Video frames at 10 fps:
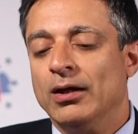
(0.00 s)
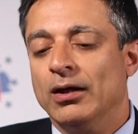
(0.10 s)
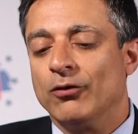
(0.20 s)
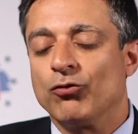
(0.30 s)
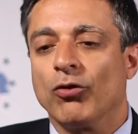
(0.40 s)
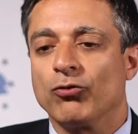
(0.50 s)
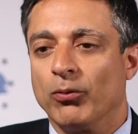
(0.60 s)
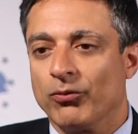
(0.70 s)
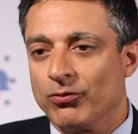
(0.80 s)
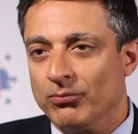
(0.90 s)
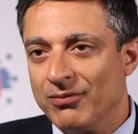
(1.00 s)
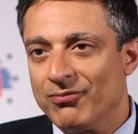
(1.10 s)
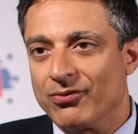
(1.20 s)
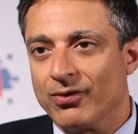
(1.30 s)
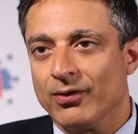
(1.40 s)
It's also on some
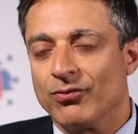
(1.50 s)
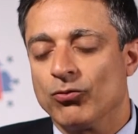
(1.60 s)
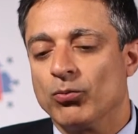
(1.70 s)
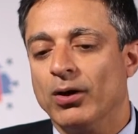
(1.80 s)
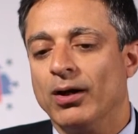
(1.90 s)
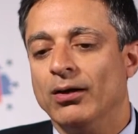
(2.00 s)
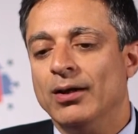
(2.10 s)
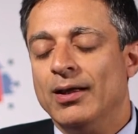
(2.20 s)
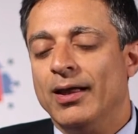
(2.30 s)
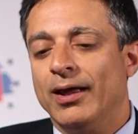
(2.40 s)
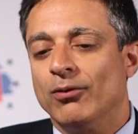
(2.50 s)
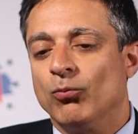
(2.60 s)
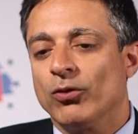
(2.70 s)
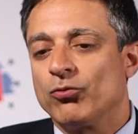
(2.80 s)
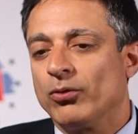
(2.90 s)
lymphocytes as well. And
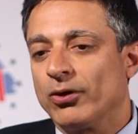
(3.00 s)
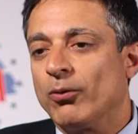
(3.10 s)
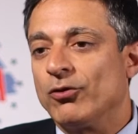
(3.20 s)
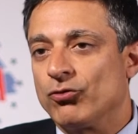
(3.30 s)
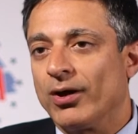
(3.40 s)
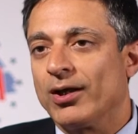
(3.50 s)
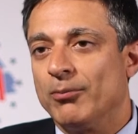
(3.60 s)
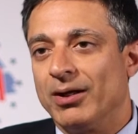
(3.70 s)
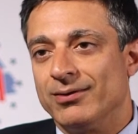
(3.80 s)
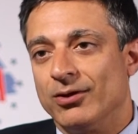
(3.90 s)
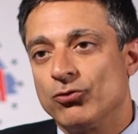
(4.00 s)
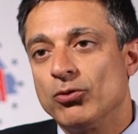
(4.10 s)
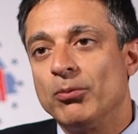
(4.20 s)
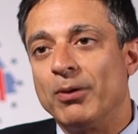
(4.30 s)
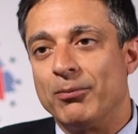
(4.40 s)
what's really quite striking about
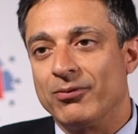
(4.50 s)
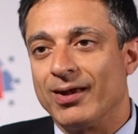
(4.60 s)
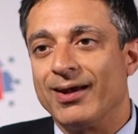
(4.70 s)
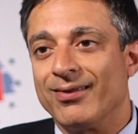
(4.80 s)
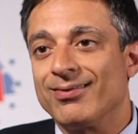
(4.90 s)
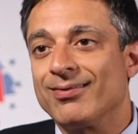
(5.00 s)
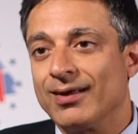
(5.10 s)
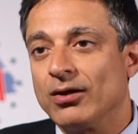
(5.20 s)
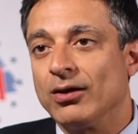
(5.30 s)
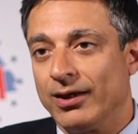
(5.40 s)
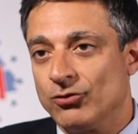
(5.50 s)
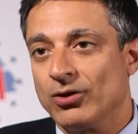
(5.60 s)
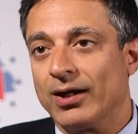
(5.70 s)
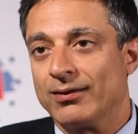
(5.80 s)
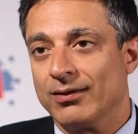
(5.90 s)
daratumumab is that it has single
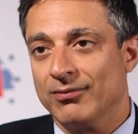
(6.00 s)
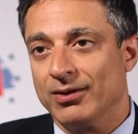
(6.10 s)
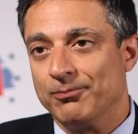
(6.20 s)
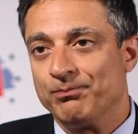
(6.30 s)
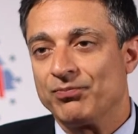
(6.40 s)
agent activity.